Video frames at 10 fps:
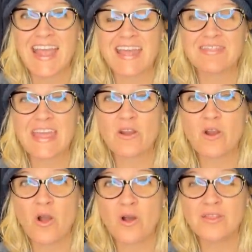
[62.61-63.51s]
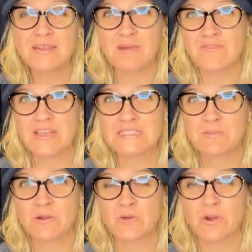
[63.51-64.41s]
and they are all in my
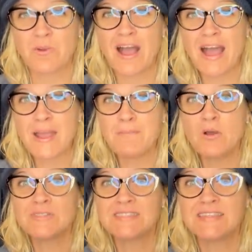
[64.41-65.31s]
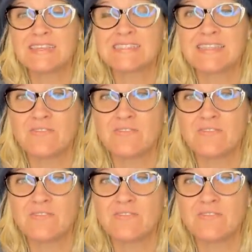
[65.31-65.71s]
Facebook group. I posted this in the